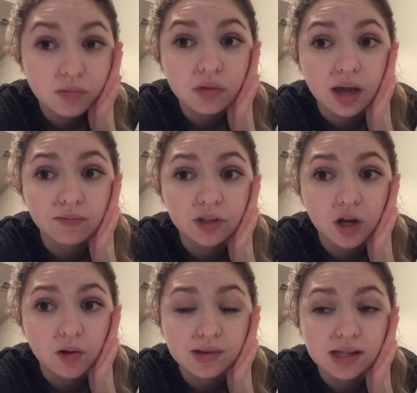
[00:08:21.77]
comfy
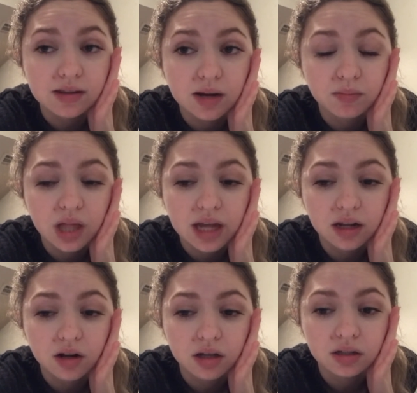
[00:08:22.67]
cozy that I'm
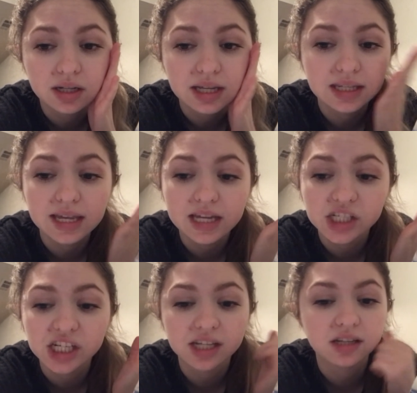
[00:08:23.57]
planning on
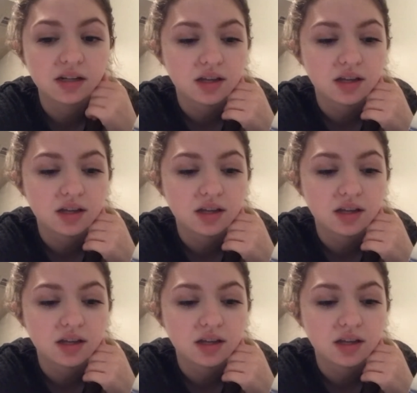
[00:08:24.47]
engaging in.